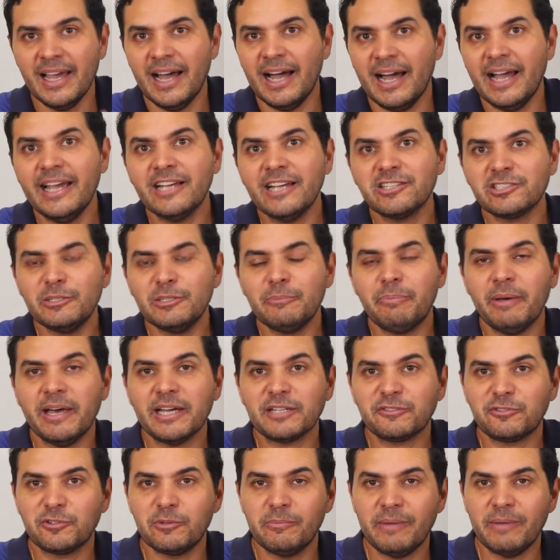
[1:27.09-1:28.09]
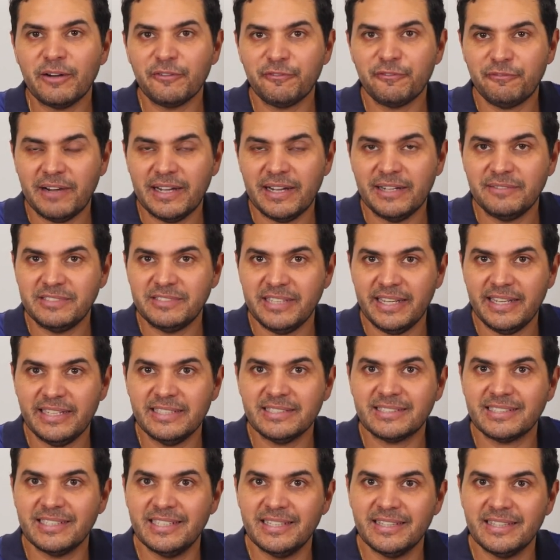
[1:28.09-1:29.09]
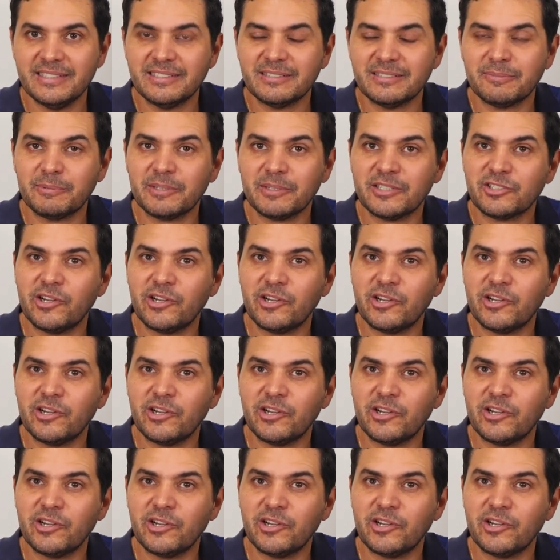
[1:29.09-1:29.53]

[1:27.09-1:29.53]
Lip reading: I actually packed for about 5 days in this